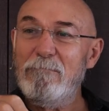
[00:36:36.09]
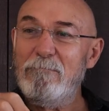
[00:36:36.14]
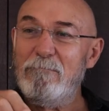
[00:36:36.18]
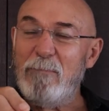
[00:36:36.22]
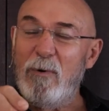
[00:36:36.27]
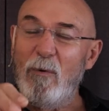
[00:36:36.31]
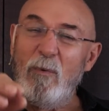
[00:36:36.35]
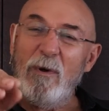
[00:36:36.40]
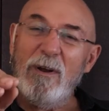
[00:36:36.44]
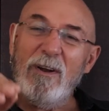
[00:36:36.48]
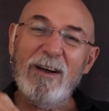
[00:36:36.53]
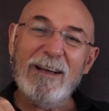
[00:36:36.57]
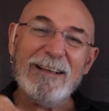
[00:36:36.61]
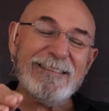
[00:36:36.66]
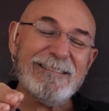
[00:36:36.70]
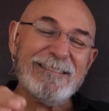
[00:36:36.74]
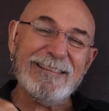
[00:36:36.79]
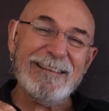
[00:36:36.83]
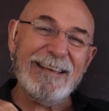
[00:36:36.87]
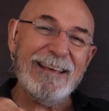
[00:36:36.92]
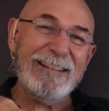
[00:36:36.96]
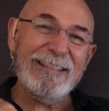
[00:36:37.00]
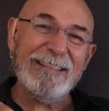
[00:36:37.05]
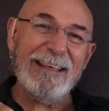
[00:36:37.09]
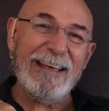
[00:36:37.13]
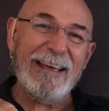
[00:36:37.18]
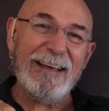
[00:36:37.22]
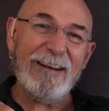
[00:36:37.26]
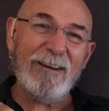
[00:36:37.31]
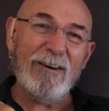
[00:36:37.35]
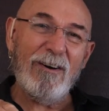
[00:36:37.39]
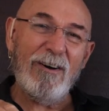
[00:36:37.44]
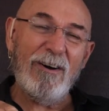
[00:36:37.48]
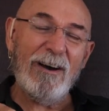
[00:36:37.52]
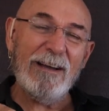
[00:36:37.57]
But when I said
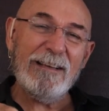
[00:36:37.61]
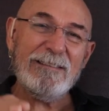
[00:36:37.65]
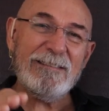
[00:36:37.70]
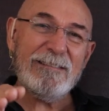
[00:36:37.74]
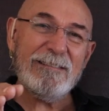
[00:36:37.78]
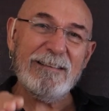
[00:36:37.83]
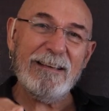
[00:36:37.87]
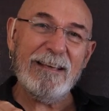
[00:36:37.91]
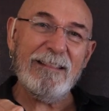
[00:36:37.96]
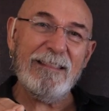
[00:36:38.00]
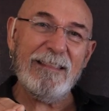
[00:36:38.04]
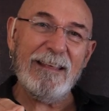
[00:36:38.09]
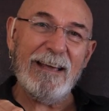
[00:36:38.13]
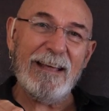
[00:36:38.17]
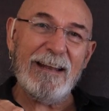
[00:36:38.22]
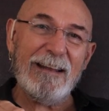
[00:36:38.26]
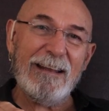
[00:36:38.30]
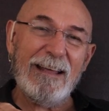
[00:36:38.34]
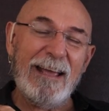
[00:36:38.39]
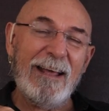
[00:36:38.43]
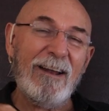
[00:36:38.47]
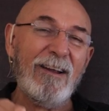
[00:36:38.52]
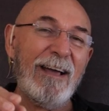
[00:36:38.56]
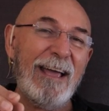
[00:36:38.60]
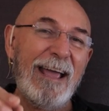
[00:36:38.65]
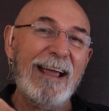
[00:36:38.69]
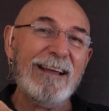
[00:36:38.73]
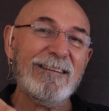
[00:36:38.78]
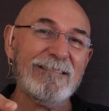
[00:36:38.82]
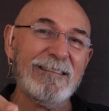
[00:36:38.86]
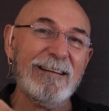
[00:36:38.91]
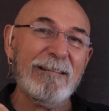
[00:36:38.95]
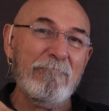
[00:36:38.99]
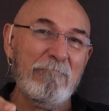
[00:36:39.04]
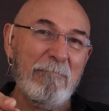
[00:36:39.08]
that and I
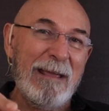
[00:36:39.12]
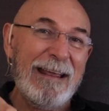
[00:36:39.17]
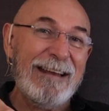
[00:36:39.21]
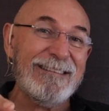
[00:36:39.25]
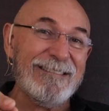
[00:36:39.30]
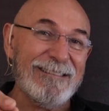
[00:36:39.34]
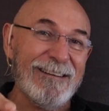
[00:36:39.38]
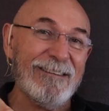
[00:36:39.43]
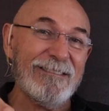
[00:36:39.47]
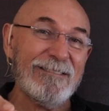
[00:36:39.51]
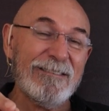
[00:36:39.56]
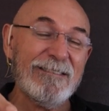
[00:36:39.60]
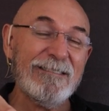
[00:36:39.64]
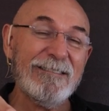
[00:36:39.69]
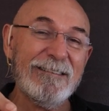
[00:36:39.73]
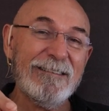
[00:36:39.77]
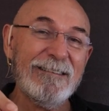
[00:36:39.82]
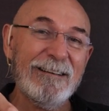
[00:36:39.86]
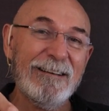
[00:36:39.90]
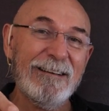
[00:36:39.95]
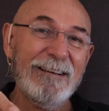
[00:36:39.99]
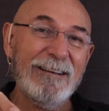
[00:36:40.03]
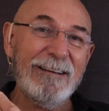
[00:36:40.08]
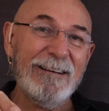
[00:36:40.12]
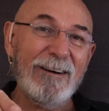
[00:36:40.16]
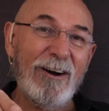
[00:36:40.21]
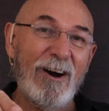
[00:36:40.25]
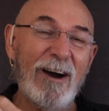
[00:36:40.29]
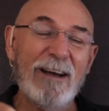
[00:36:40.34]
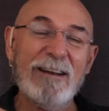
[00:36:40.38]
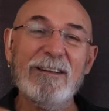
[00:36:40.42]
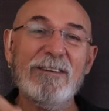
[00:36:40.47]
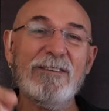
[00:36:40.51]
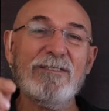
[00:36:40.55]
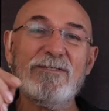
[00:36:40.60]
actually meant it.
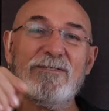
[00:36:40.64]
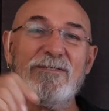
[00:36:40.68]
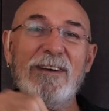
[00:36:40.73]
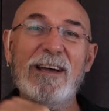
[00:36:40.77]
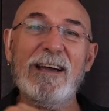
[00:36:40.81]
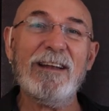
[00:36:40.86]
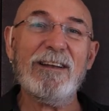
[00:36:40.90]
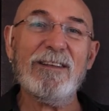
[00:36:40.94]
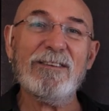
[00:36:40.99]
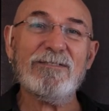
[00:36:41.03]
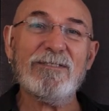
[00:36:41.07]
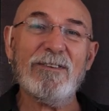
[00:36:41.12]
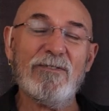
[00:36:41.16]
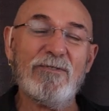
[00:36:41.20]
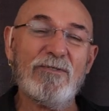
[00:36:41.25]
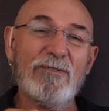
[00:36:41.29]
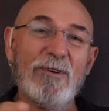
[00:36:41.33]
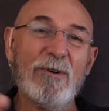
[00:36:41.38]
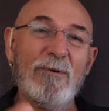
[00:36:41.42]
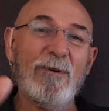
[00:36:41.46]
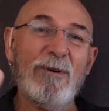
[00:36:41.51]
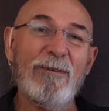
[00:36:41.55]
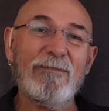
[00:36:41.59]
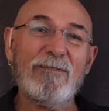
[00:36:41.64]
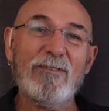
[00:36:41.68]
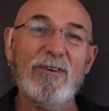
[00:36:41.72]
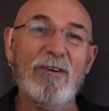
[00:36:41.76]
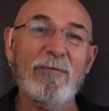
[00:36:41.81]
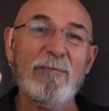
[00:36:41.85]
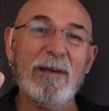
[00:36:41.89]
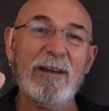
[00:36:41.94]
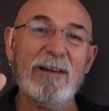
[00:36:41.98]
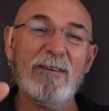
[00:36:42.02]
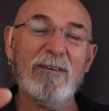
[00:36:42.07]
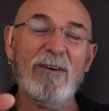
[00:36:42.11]
I didn't say it as a throw-off
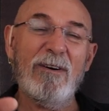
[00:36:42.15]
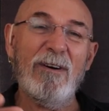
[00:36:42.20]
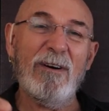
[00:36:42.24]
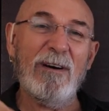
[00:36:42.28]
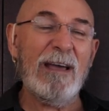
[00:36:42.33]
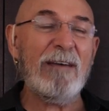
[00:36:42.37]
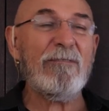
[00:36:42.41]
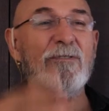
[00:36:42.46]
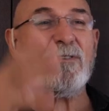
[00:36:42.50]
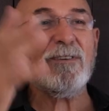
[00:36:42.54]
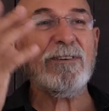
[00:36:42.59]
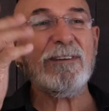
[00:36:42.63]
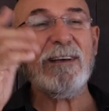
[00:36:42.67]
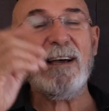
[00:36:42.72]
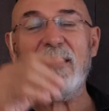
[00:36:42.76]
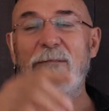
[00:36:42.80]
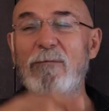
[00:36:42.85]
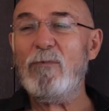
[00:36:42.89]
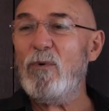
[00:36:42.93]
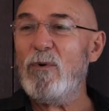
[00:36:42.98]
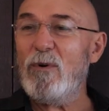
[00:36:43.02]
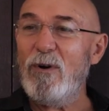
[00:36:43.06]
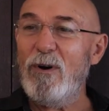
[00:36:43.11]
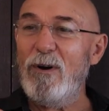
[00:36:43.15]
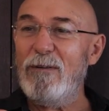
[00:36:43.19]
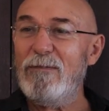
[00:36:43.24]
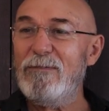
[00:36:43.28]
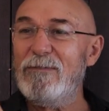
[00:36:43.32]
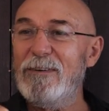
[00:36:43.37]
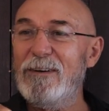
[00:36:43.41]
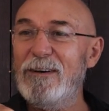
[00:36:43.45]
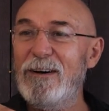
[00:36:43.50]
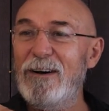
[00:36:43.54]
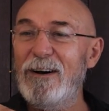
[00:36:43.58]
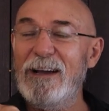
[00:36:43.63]
comment. Oh, have a good day, walk off.
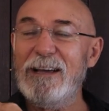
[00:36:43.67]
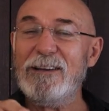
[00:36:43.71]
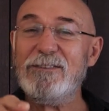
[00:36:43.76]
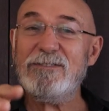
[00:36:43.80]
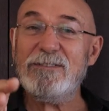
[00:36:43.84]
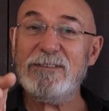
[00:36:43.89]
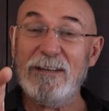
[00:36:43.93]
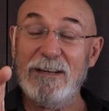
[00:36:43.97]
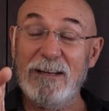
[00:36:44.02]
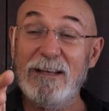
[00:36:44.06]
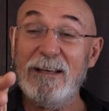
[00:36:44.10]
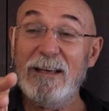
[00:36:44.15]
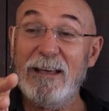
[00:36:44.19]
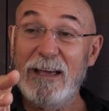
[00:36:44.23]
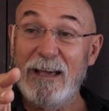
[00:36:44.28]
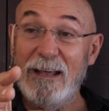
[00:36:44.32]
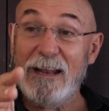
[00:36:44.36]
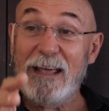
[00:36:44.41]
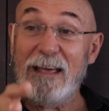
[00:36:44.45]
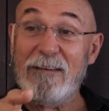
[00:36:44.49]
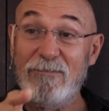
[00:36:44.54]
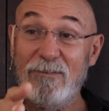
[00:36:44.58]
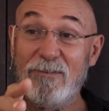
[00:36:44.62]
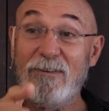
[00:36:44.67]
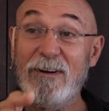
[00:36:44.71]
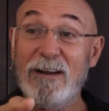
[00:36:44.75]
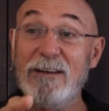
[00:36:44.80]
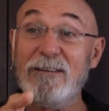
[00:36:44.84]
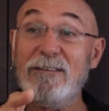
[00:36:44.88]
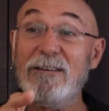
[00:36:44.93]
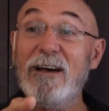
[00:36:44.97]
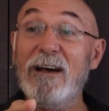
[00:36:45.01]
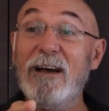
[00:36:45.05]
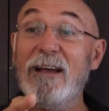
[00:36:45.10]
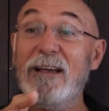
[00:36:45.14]
I actually said, and have a great
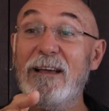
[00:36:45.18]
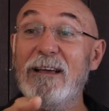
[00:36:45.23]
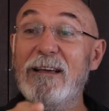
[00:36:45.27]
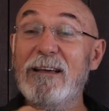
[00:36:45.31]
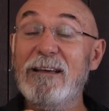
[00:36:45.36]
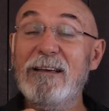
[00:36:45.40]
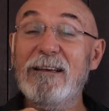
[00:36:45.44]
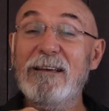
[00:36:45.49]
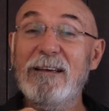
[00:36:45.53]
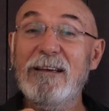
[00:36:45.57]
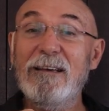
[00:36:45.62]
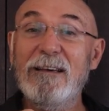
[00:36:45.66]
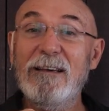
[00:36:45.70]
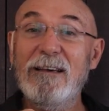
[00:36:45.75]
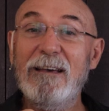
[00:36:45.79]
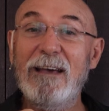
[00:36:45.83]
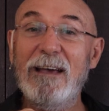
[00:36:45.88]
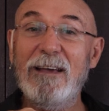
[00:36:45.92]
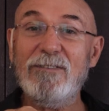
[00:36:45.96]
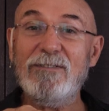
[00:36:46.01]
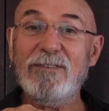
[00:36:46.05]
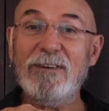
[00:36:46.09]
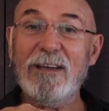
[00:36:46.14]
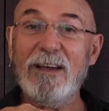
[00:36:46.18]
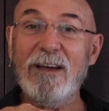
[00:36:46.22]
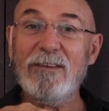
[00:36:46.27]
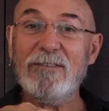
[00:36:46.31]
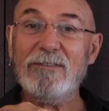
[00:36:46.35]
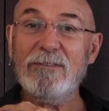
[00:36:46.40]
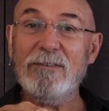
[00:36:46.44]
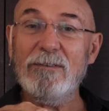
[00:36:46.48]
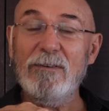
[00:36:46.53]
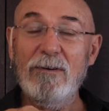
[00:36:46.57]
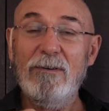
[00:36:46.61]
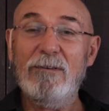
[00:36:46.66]
day. And she goes,
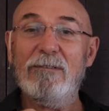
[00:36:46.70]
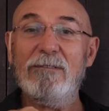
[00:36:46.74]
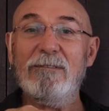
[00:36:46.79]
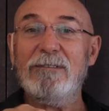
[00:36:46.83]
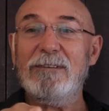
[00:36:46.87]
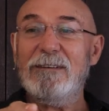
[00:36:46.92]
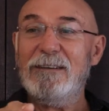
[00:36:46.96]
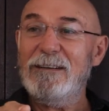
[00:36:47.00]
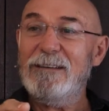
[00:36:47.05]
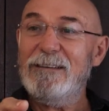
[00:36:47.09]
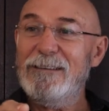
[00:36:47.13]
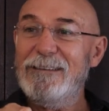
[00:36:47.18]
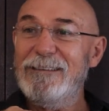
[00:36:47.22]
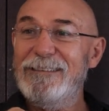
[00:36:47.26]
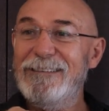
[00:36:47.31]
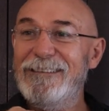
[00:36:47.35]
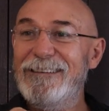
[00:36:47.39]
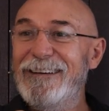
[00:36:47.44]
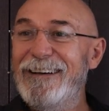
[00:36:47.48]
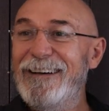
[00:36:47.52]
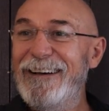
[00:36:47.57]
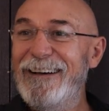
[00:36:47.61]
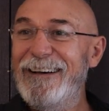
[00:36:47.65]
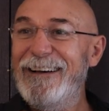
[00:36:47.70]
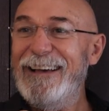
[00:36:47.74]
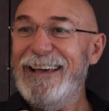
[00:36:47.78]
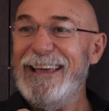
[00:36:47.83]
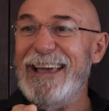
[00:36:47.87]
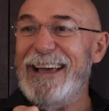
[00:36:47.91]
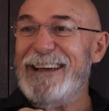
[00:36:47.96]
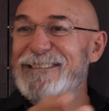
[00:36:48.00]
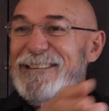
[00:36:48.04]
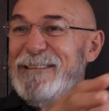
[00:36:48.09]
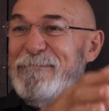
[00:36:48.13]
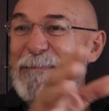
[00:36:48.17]
oh, he
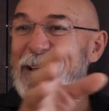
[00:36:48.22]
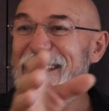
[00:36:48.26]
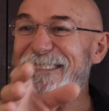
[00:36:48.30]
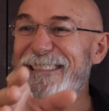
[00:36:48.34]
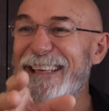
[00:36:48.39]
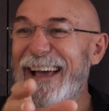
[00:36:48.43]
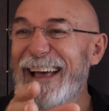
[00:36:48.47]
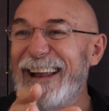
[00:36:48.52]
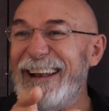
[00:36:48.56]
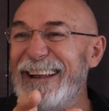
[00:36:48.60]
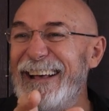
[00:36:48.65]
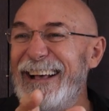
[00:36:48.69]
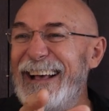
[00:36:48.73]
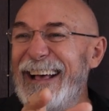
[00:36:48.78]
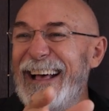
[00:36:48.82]
actually meant that.